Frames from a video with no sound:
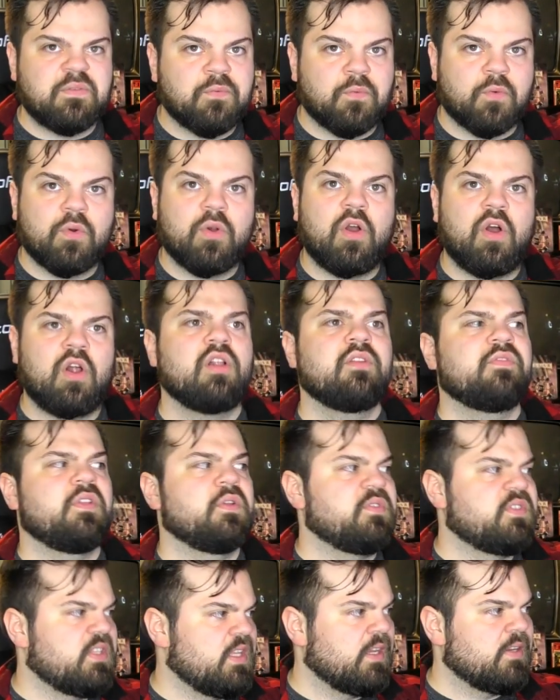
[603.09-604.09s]
Four, all of
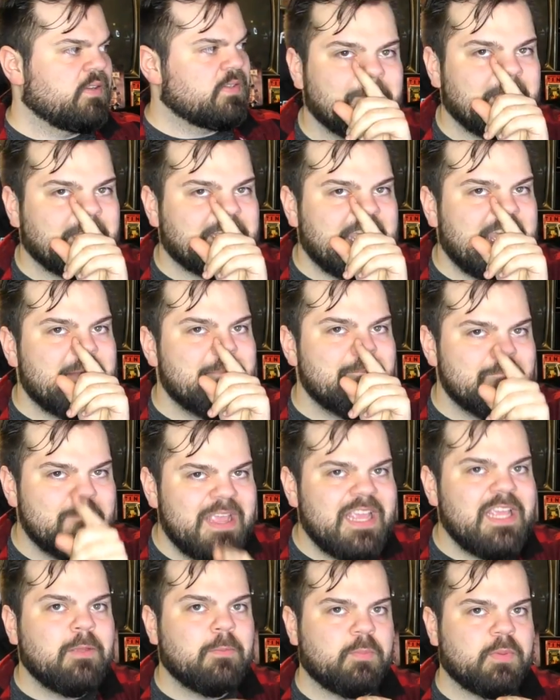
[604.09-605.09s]
those things. Again,
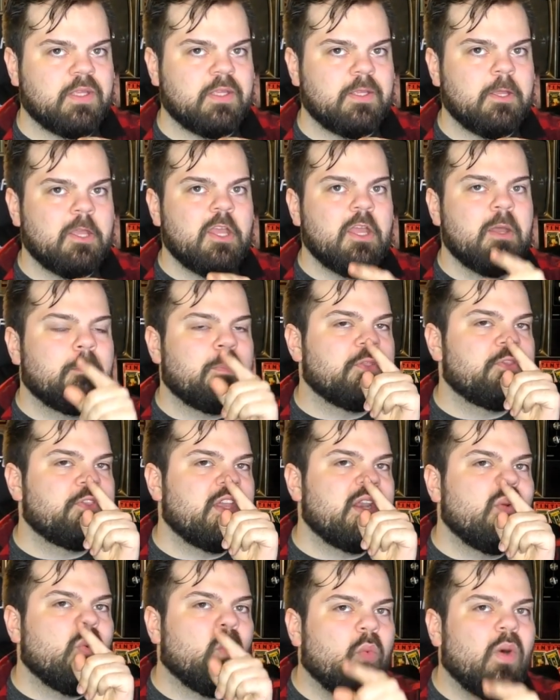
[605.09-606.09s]
maybe, but
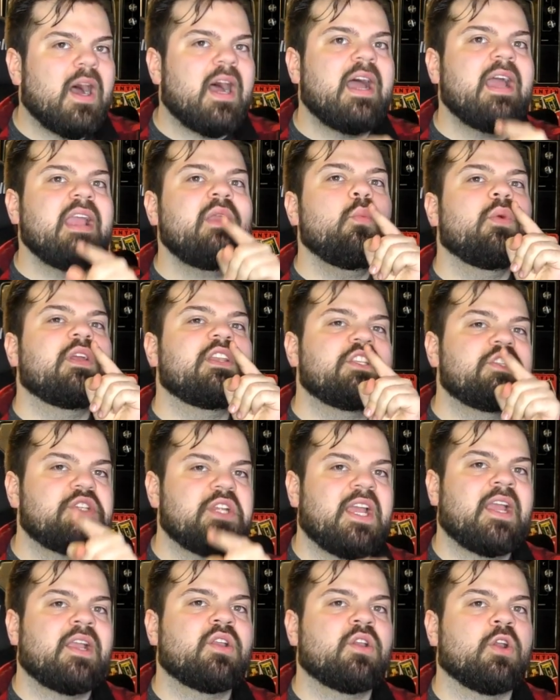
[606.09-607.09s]
then why, when
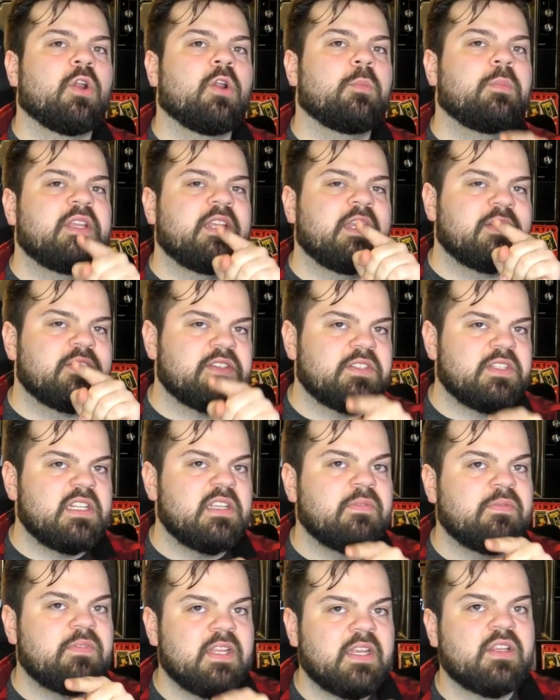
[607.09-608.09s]
Jack Kirby and
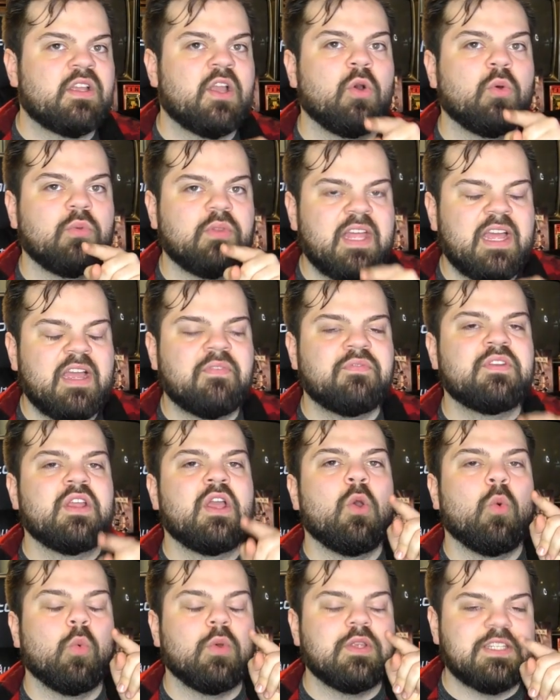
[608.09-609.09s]
Steve Ditko left,
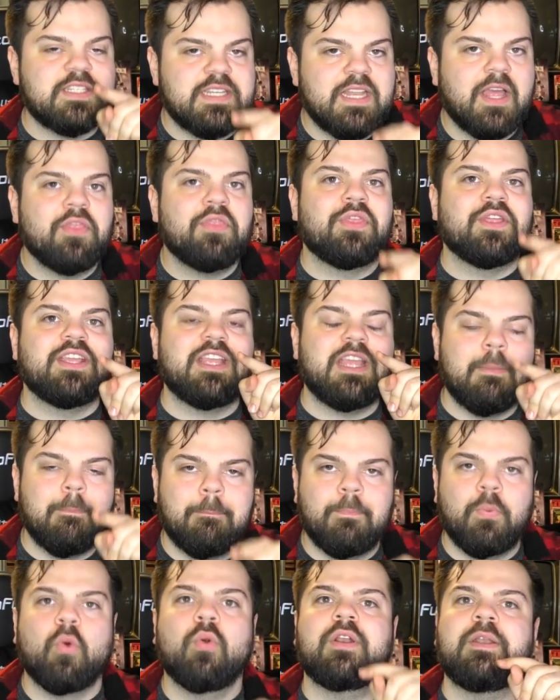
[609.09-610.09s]
was nothing
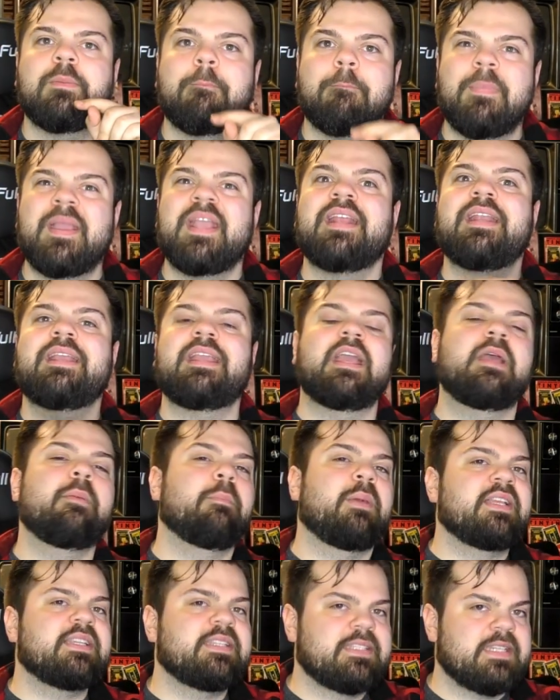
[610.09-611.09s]
important made again
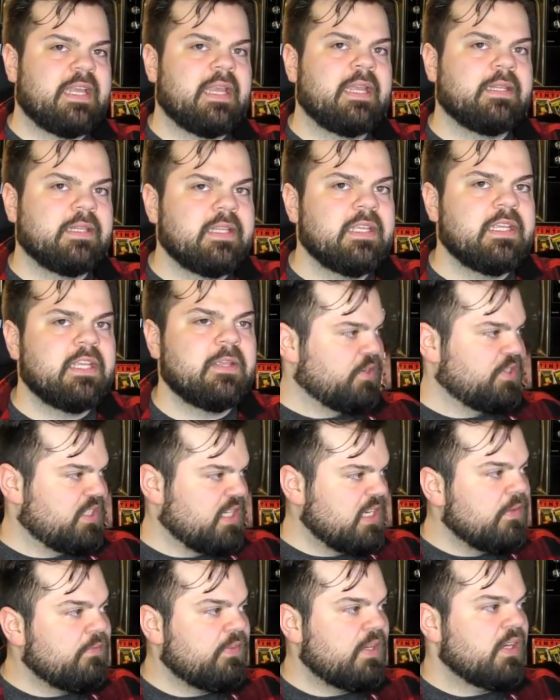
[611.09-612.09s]
by Stan Lee?
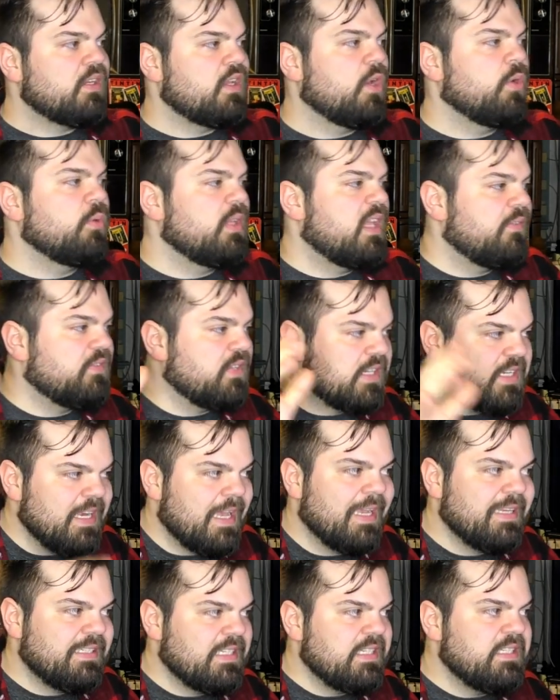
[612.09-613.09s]
Steve Ditko left in
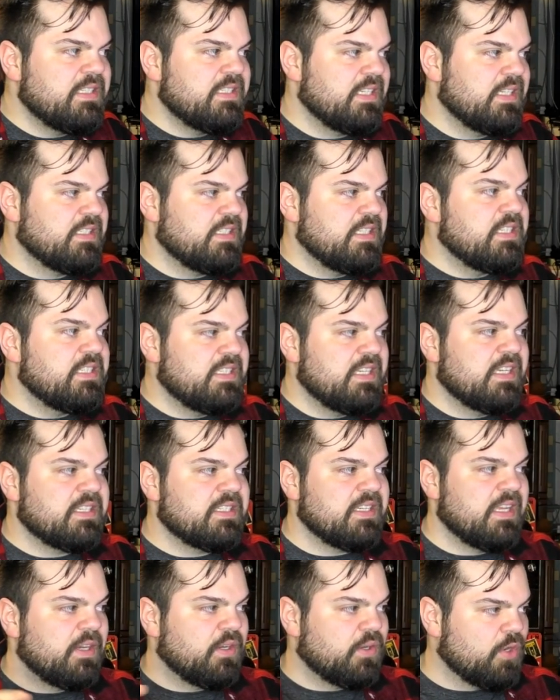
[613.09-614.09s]
1966
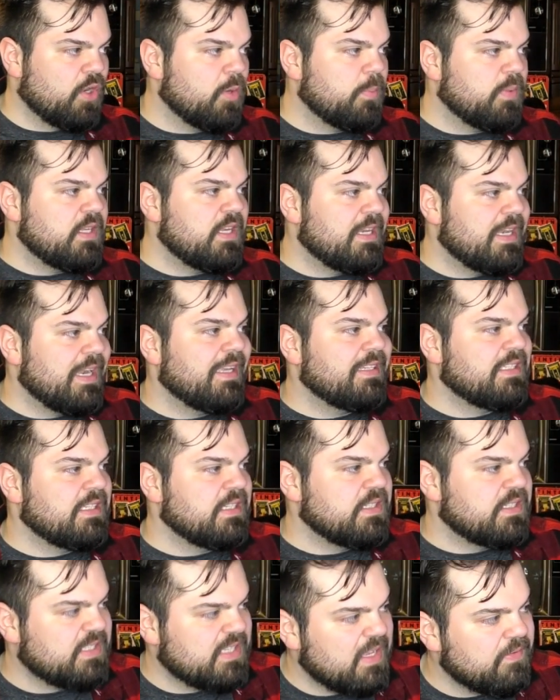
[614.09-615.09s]
and Kirby in
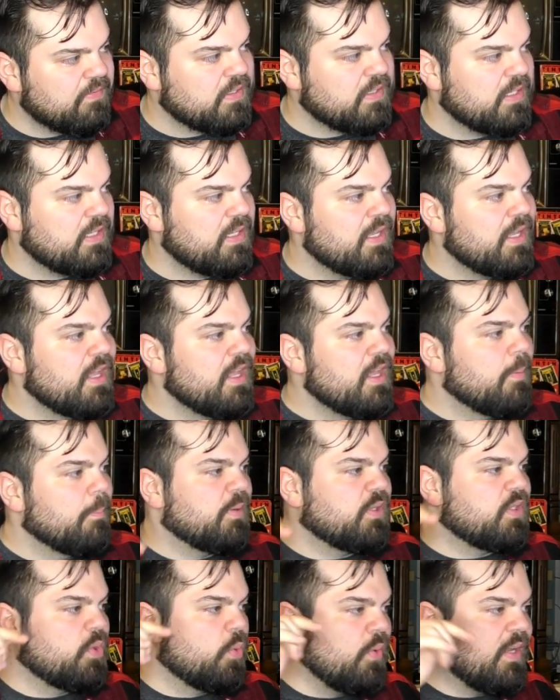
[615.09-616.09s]
1970.
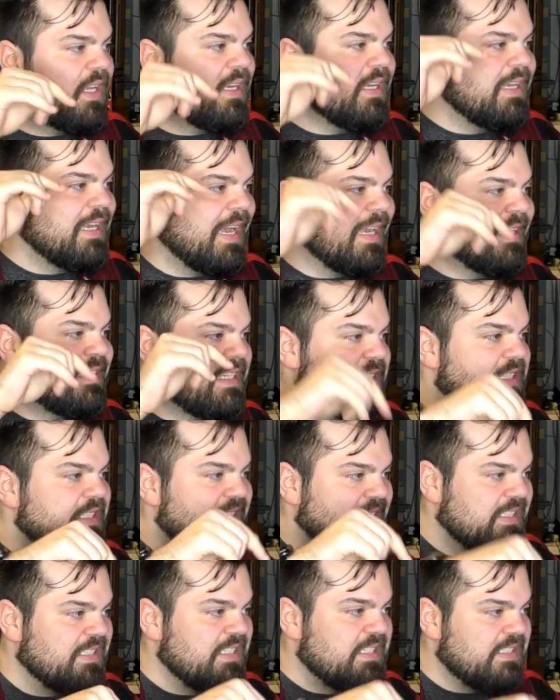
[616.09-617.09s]
Between
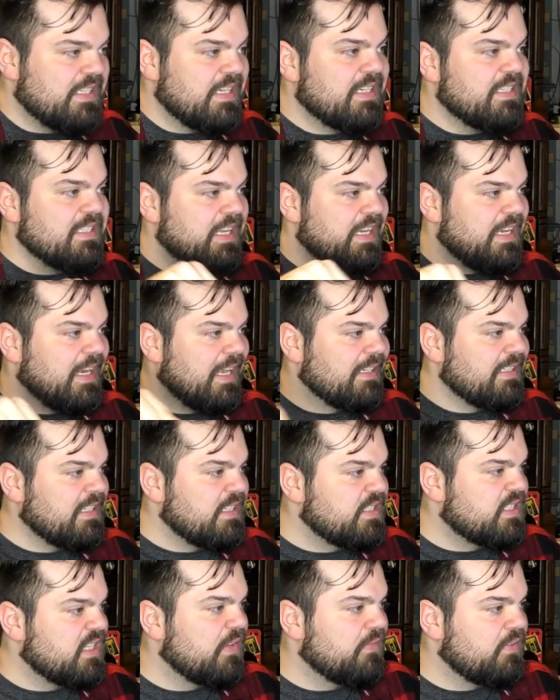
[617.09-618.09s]
1966 and
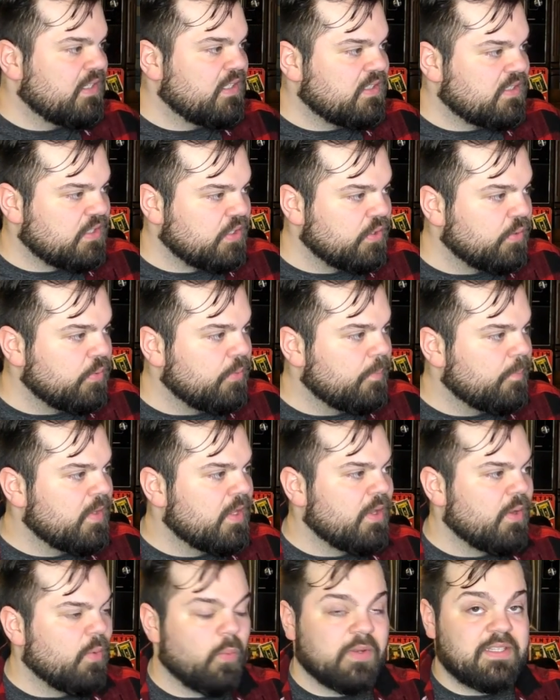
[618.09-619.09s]
1972,
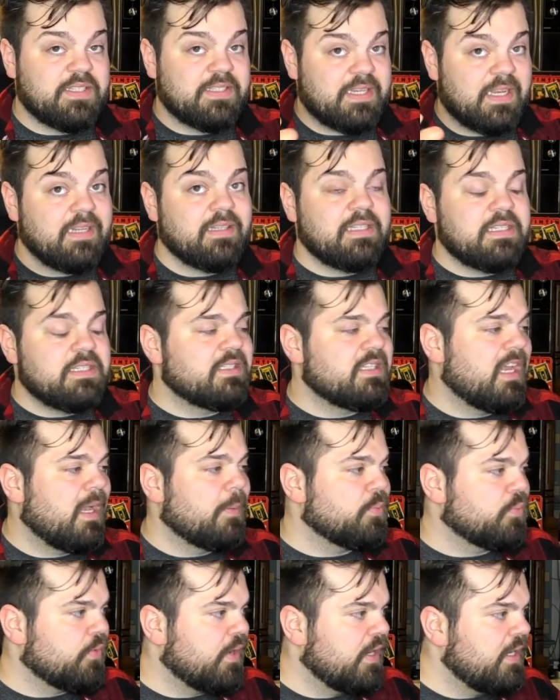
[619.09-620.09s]
when Stan Lee
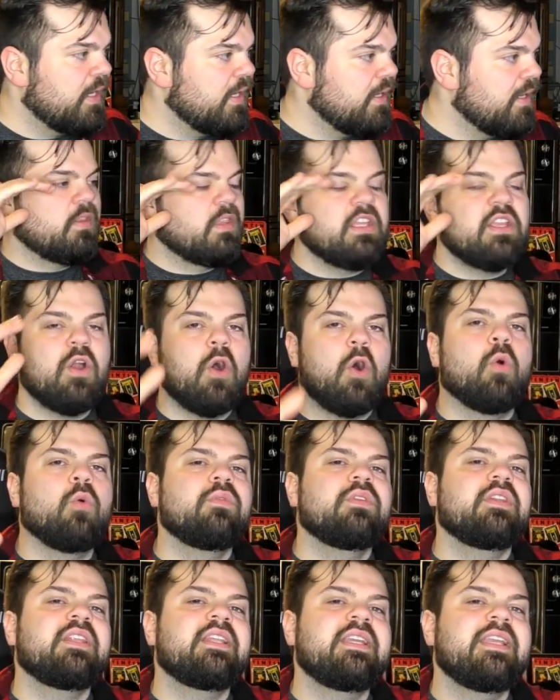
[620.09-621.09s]
stopped writing. The
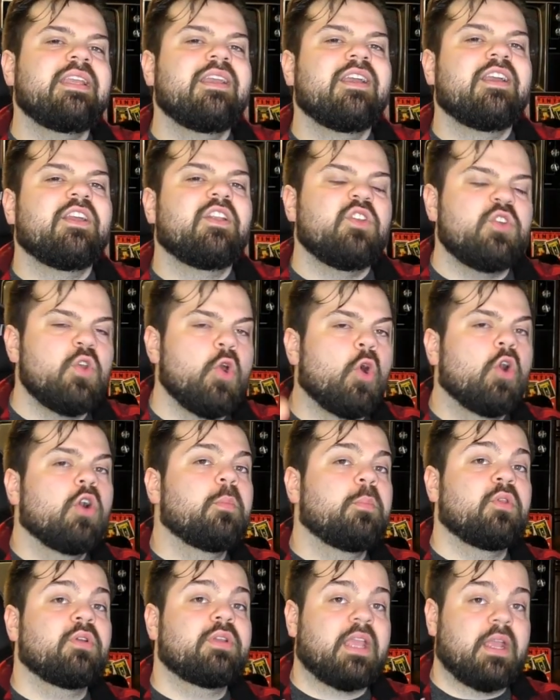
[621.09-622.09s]
only
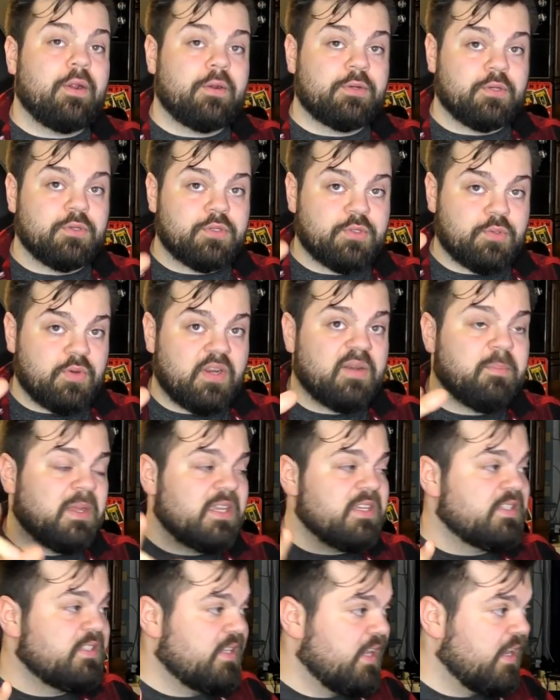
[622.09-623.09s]
notable characters created by
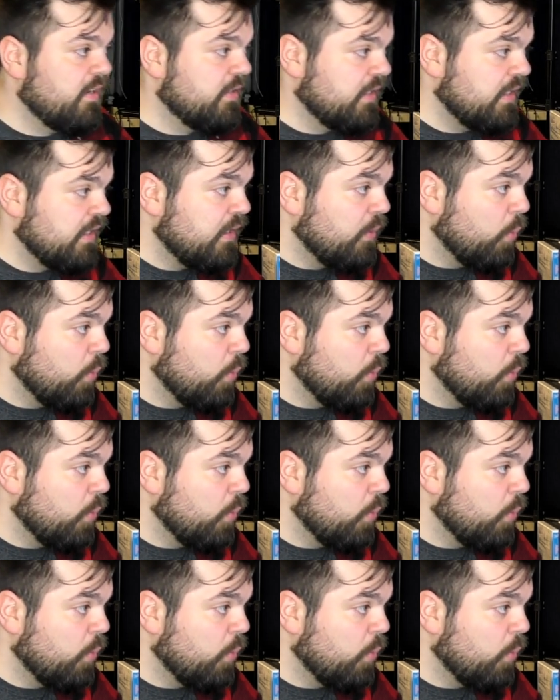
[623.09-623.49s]
Stan Lee